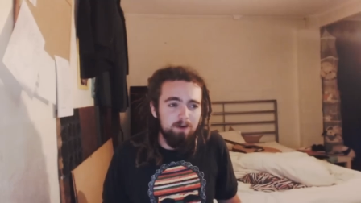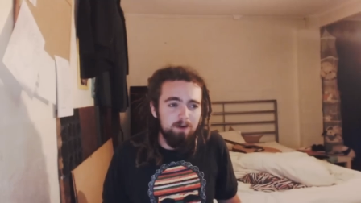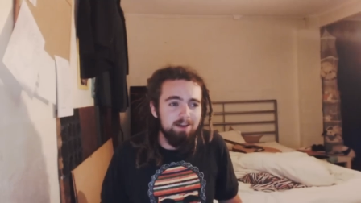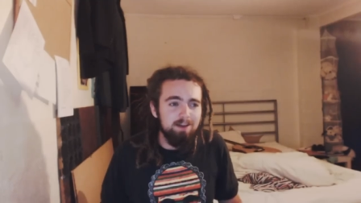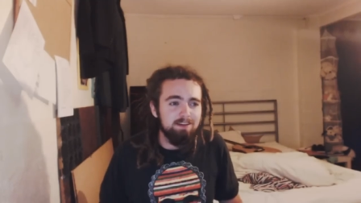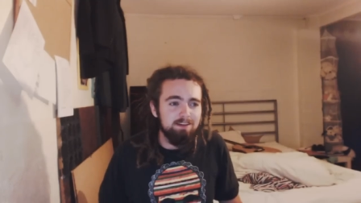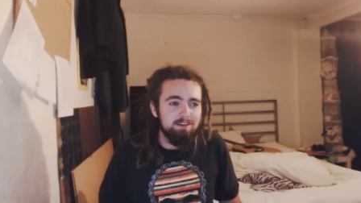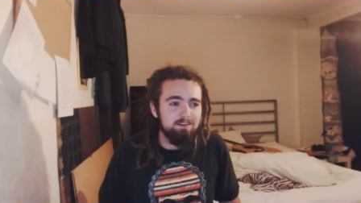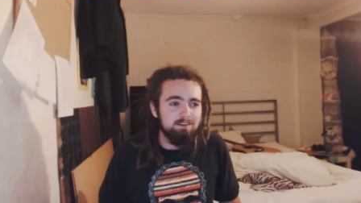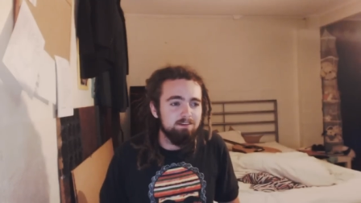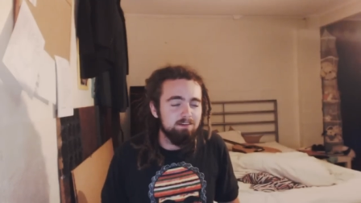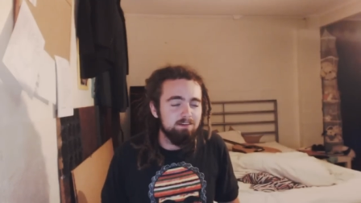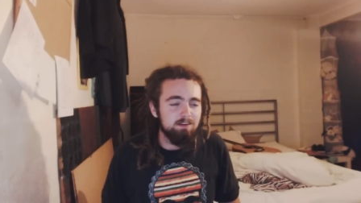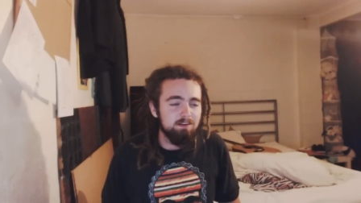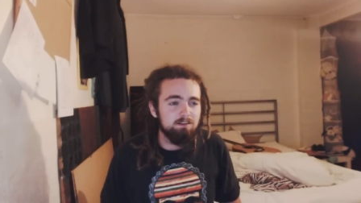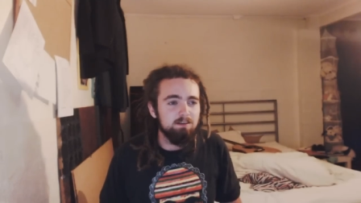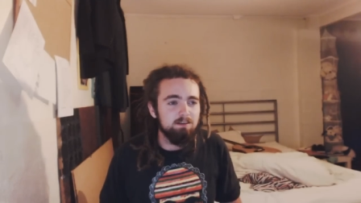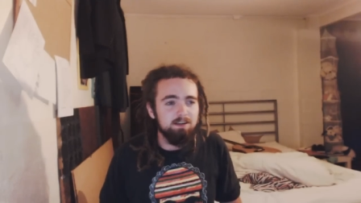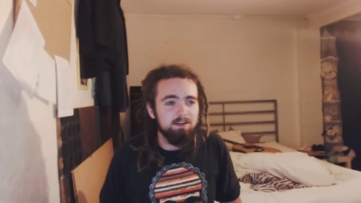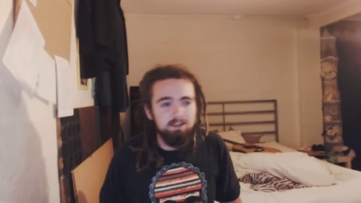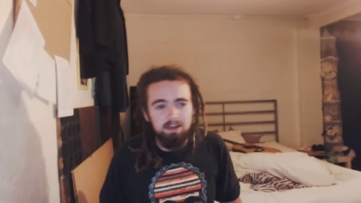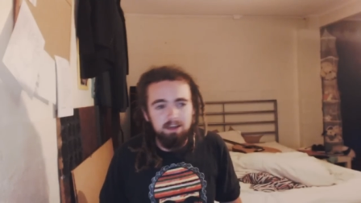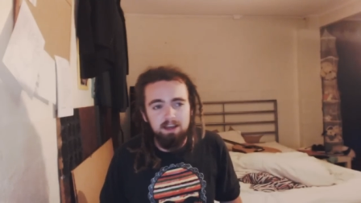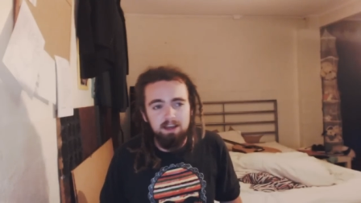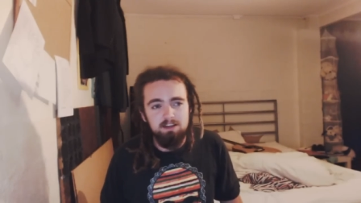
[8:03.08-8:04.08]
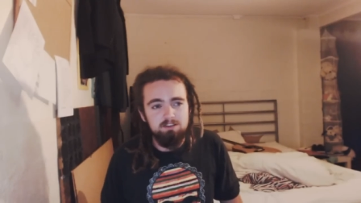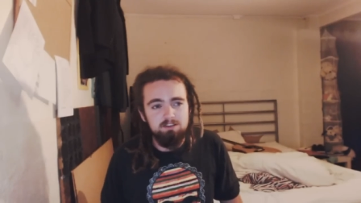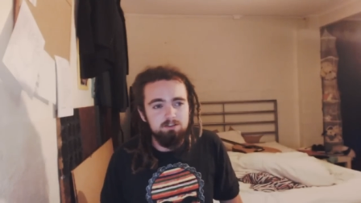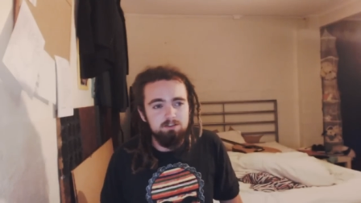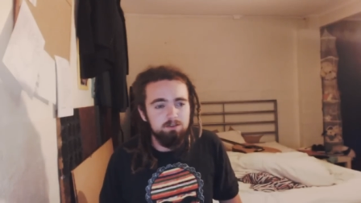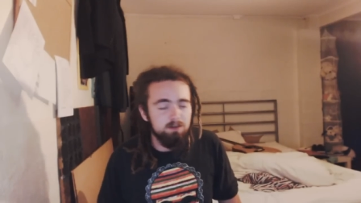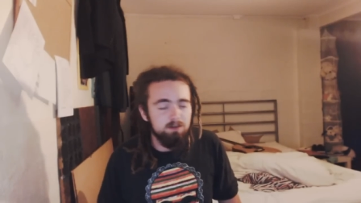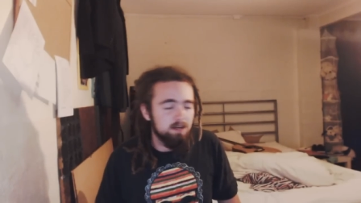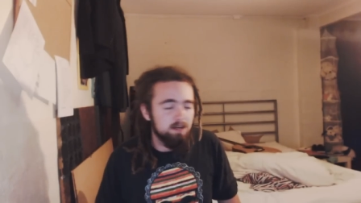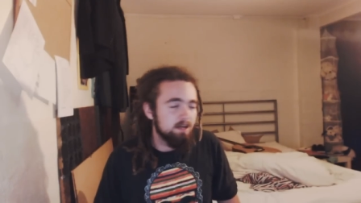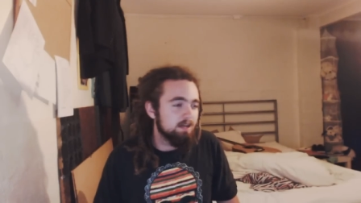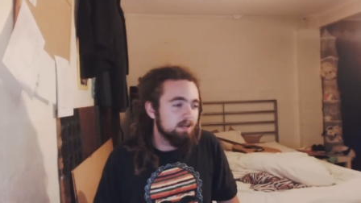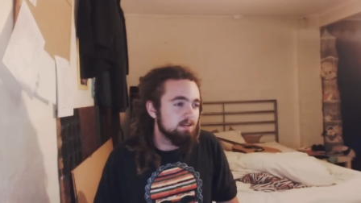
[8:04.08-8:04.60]
threatening things like
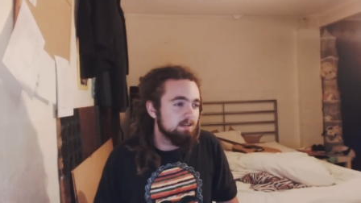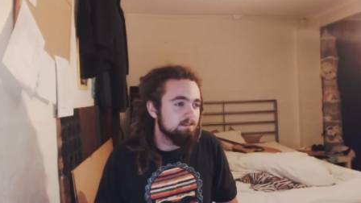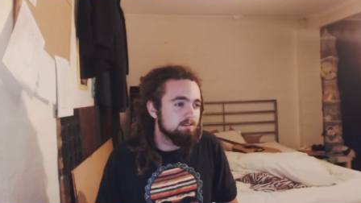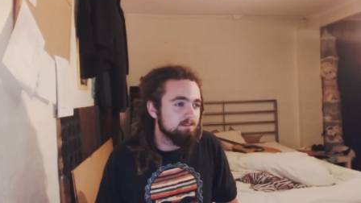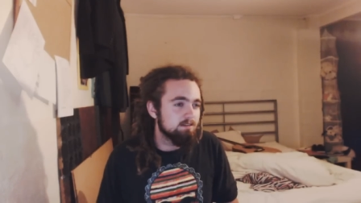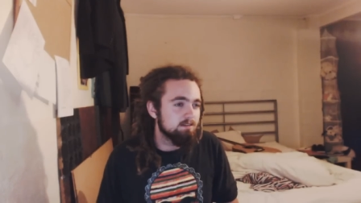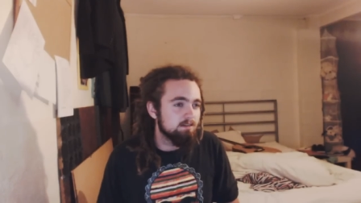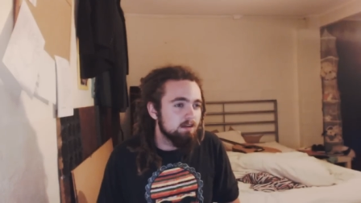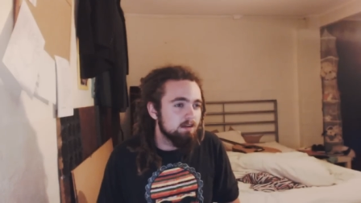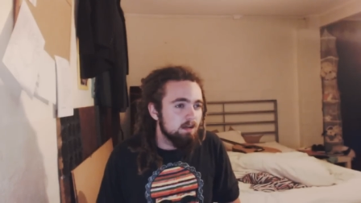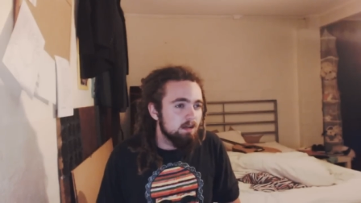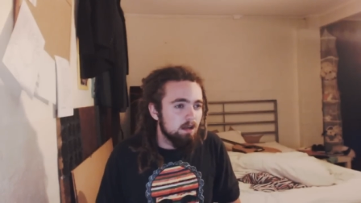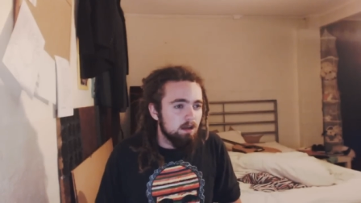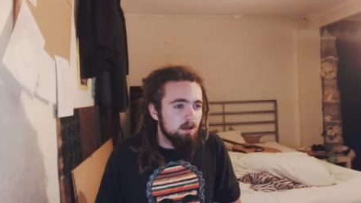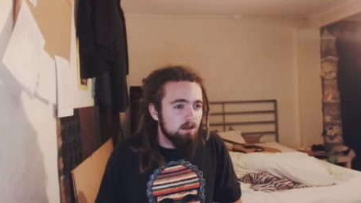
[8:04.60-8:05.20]
cancer and AIDS and